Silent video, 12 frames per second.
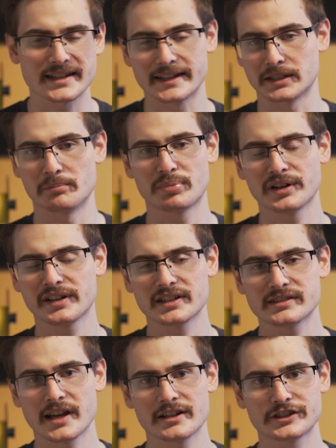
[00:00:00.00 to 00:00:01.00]
at the printing
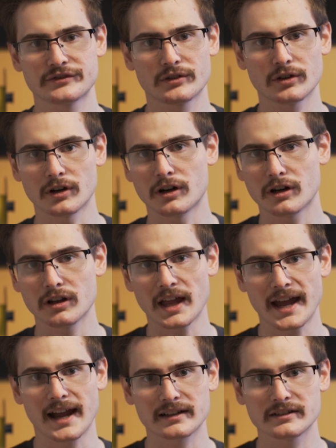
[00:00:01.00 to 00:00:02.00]
status for all
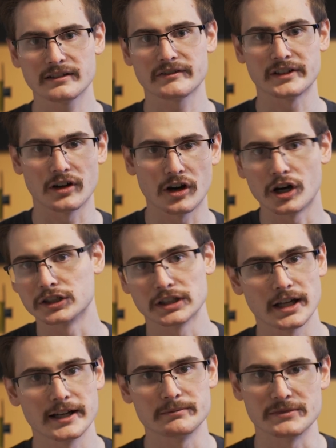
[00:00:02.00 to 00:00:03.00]
active and
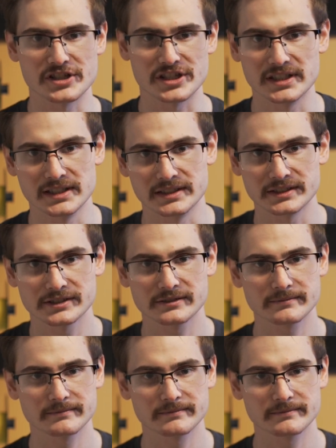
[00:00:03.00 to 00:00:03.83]
online machines.